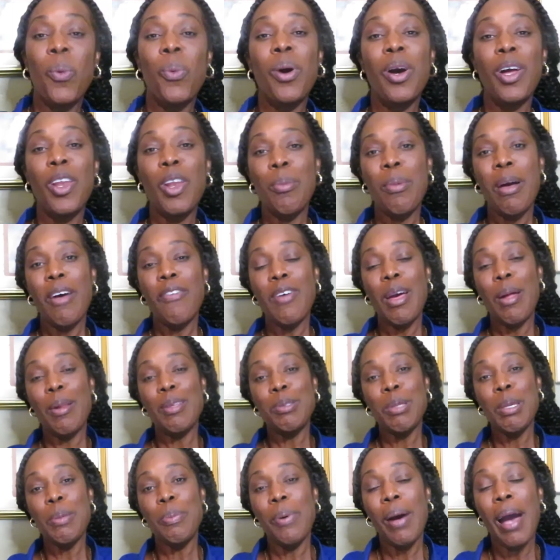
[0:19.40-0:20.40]
Well, hello, my
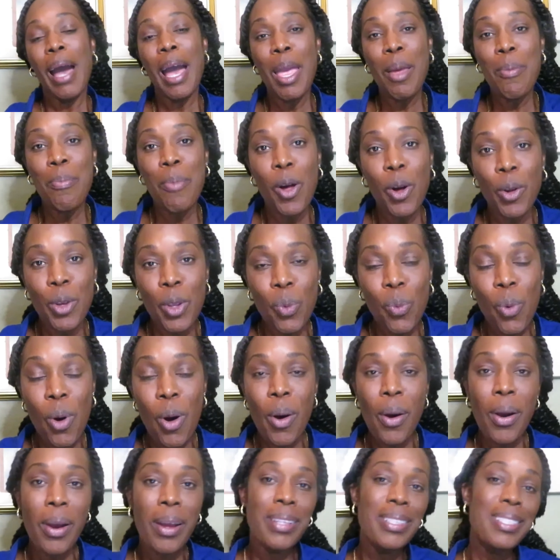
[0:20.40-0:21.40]
fabulous people. I am Mellonie
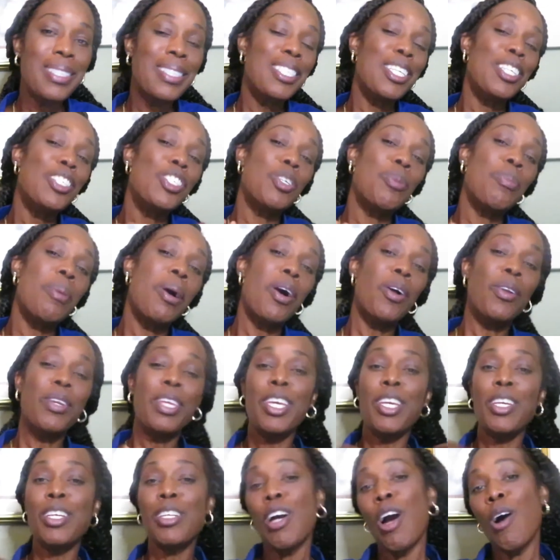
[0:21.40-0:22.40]
Warren, Teacher
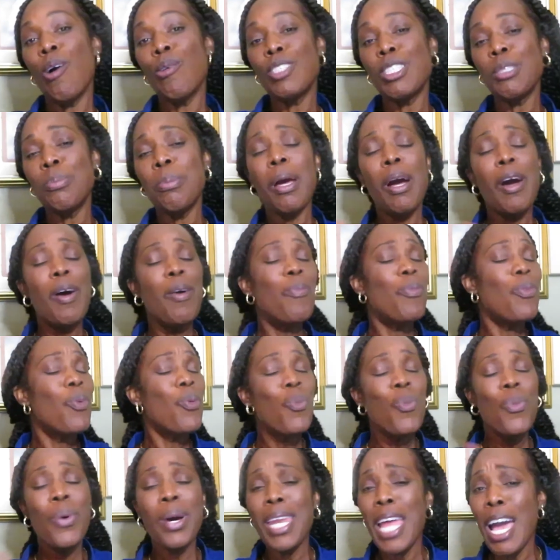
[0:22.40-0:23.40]
Mellonie, Coach Mel,
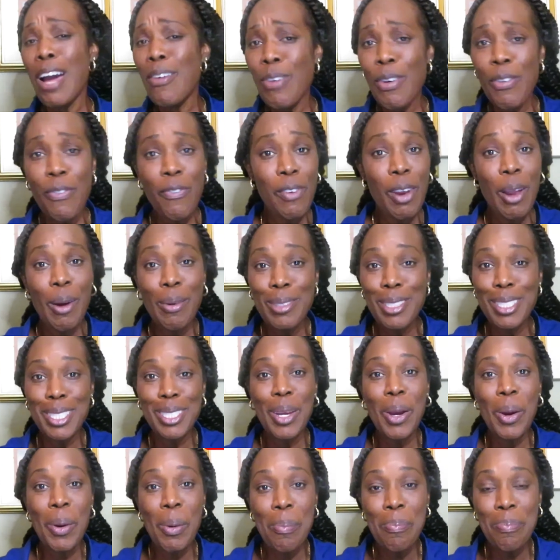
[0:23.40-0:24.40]
whatever
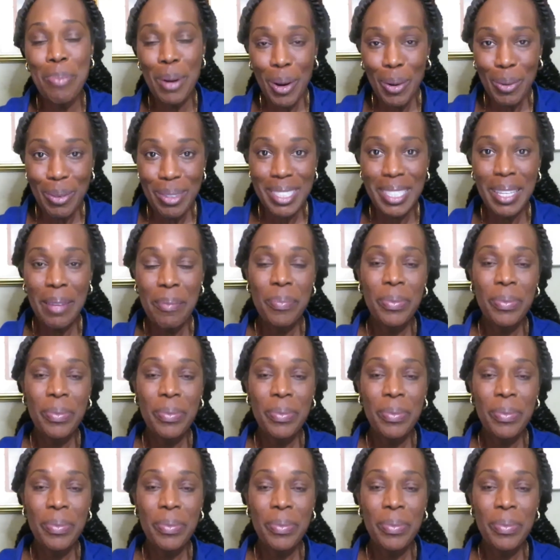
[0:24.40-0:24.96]
floats your boat.